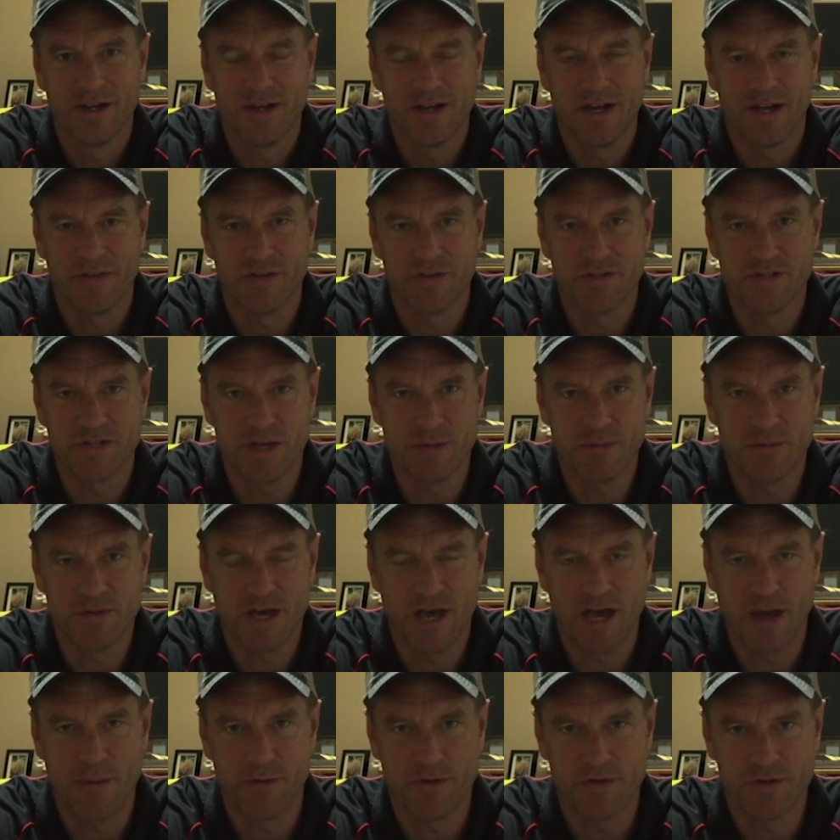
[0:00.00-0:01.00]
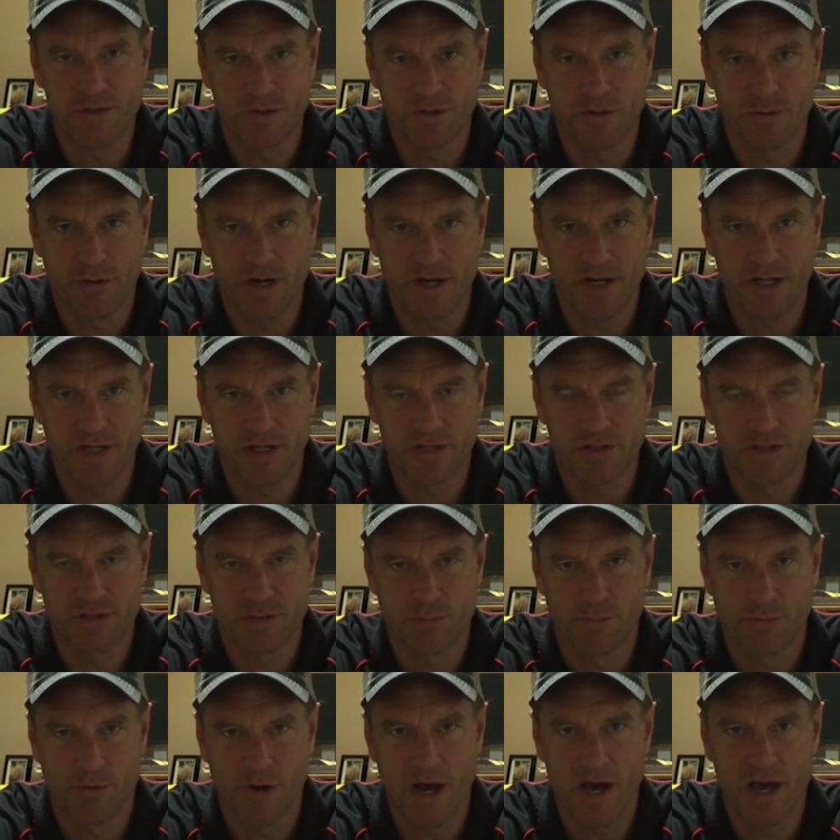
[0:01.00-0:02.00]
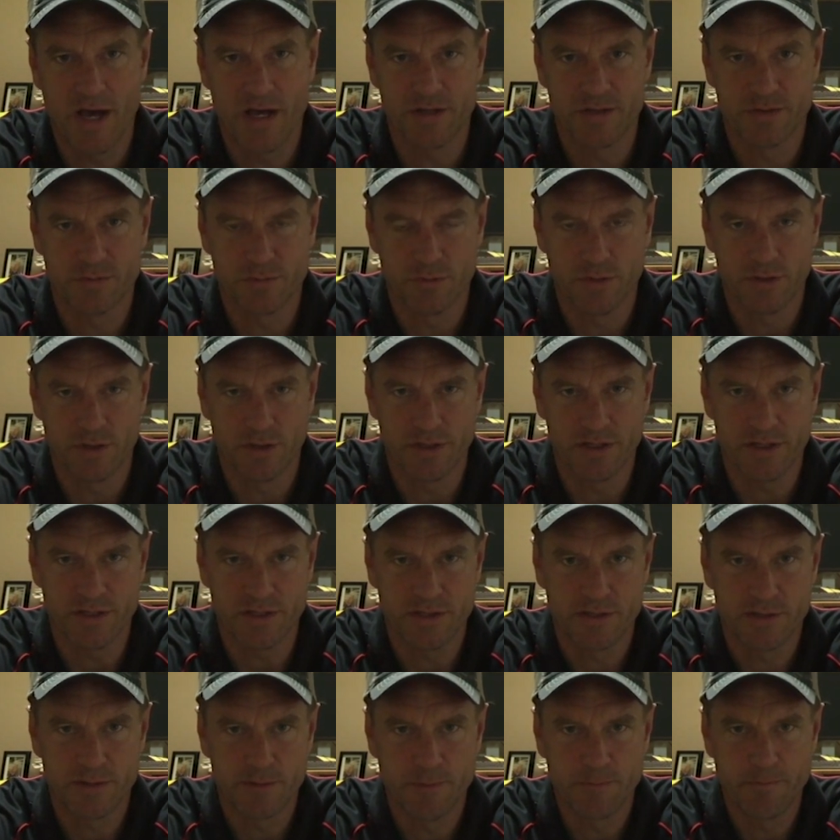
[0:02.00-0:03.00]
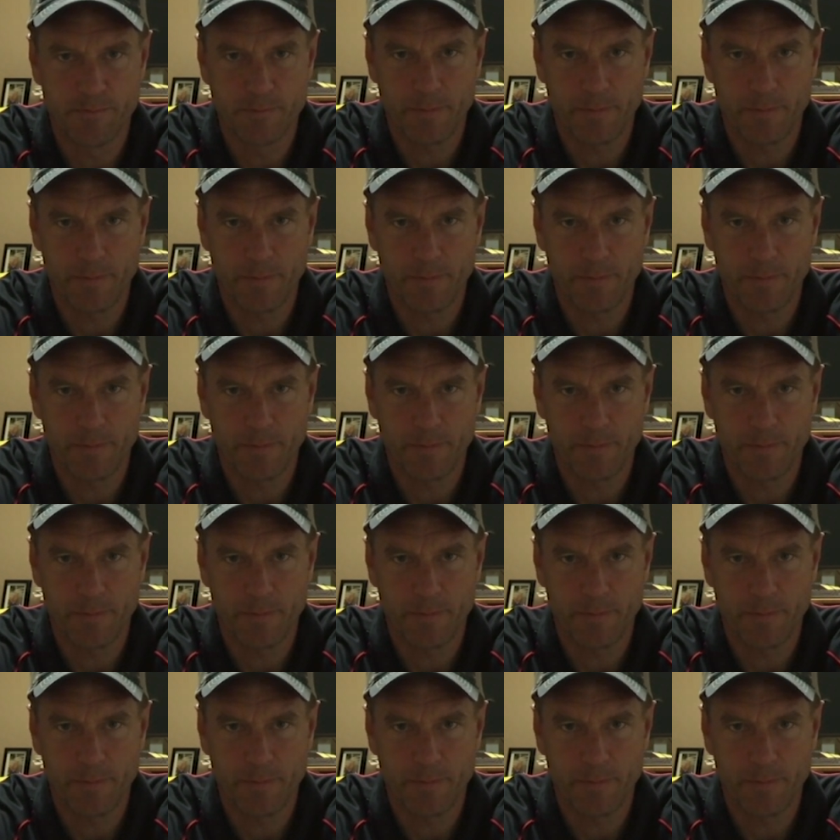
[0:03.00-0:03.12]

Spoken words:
the same time that you're creating a surprise release.